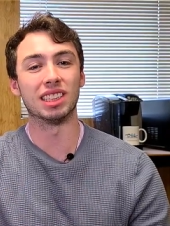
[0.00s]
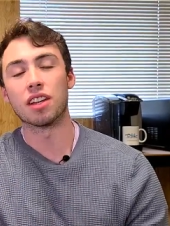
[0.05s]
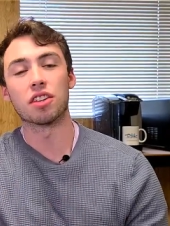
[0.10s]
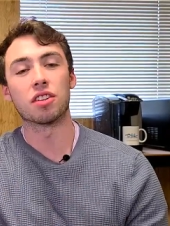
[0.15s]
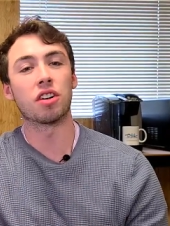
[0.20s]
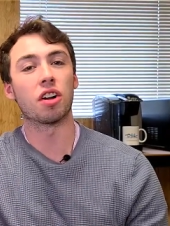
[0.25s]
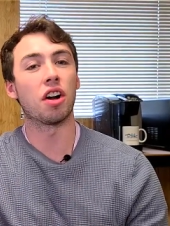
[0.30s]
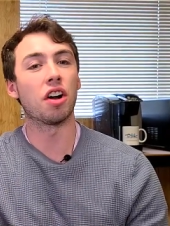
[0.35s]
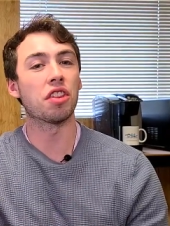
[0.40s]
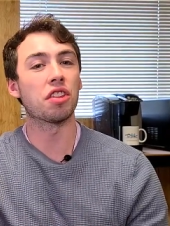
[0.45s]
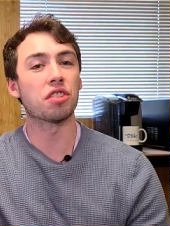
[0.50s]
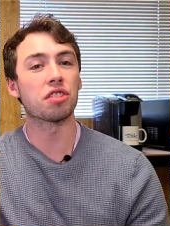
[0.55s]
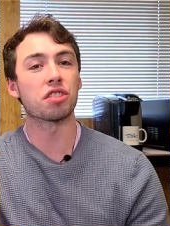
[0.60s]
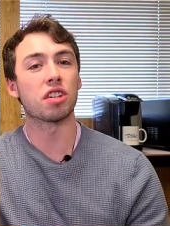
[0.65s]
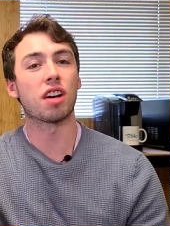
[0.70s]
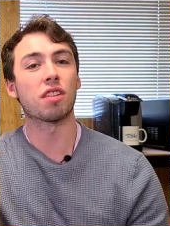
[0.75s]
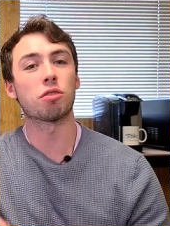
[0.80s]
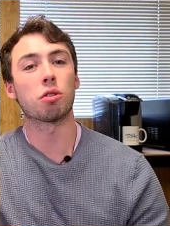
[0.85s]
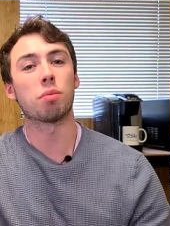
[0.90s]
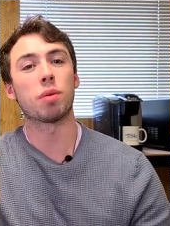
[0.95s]
There are other
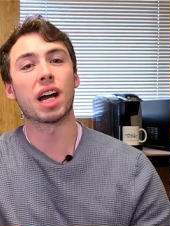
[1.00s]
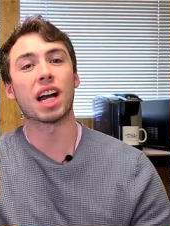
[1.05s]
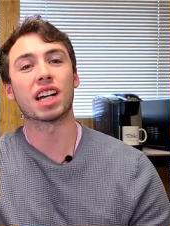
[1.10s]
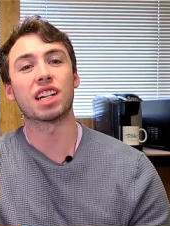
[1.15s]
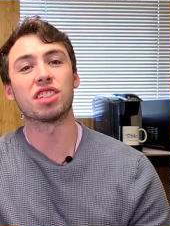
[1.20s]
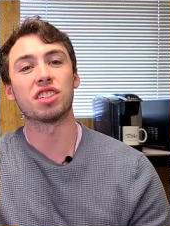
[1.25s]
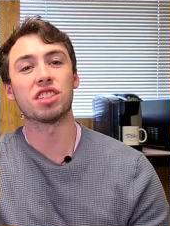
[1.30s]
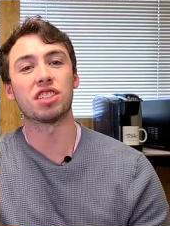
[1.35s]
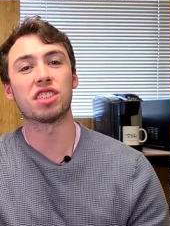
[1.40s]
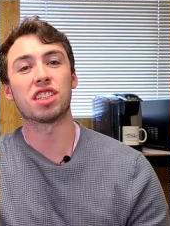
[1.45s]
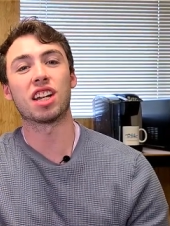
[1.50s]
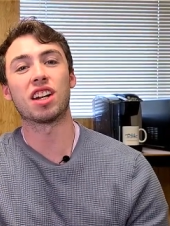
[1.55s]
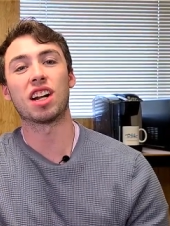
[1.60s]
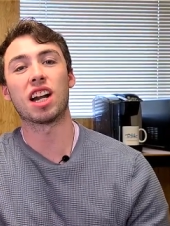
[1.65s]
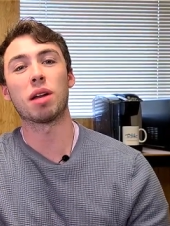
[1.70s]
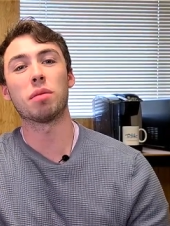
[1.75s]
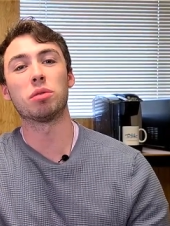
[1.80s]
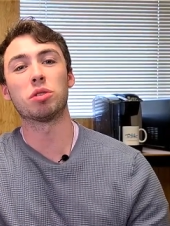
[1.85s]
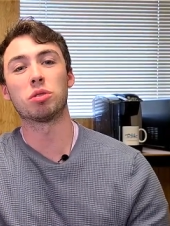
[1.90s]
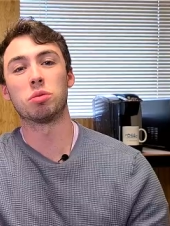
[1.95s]
software packages that are
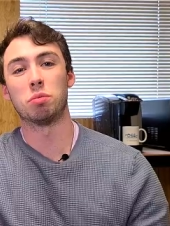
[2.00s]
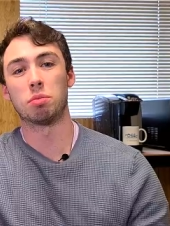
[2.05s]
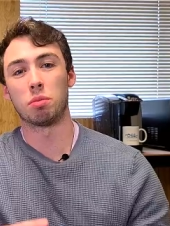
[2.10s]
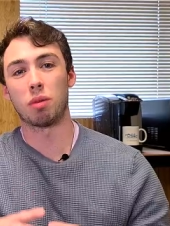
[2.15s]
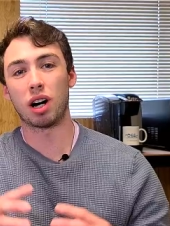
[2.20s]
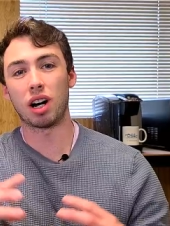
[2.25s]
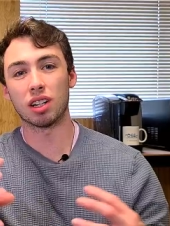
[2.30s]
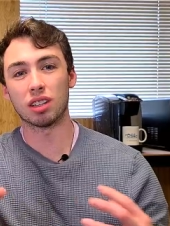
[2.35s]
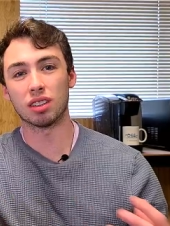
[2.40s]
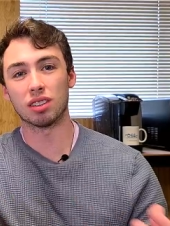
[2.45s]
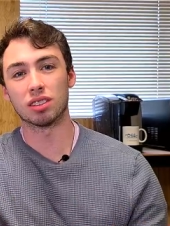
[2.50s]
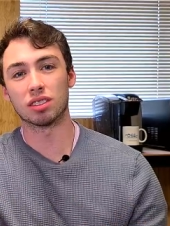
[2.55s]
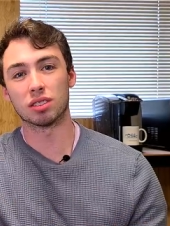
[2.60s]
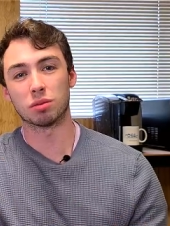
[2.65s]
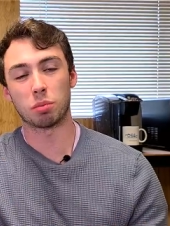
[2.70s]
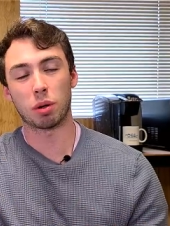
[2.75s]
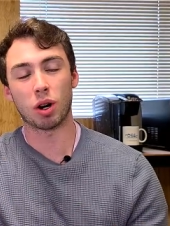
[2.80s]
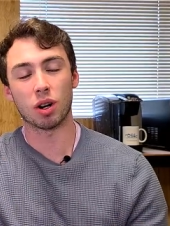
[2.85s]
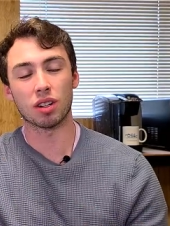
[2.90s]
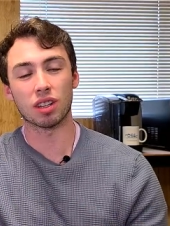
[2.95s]
able to model
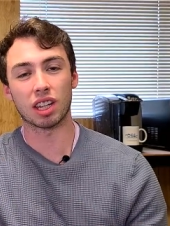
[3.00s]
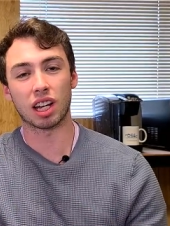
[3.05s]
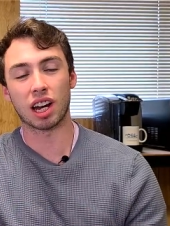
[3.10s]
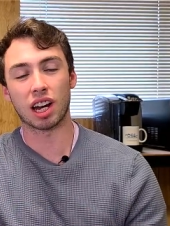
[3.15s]
part of the